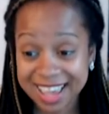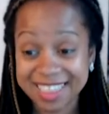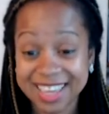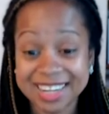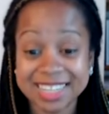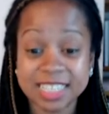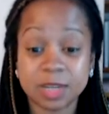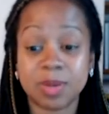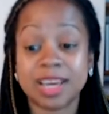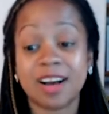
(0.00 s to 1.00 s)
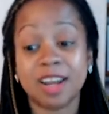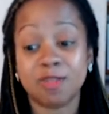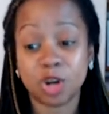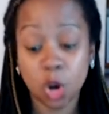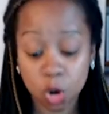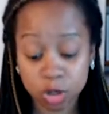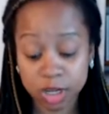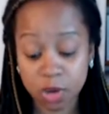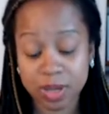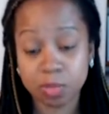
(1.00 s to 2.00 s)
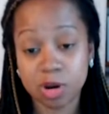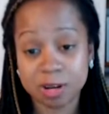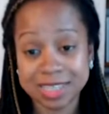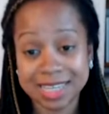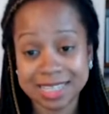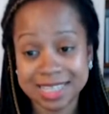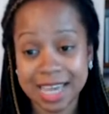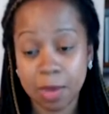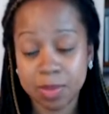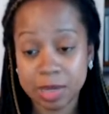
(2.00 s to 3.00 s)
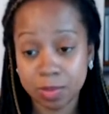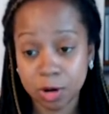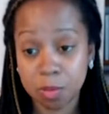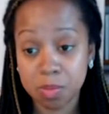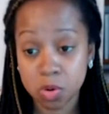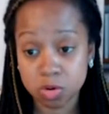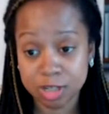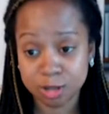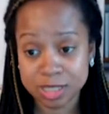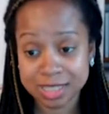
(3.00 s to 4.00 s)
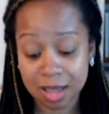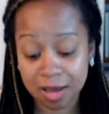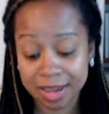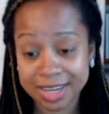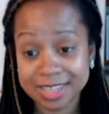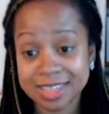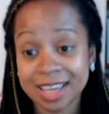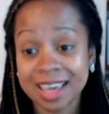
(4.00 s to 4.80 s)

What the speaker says: and that needs to be a kind of an ongoing process to get people on board and on side.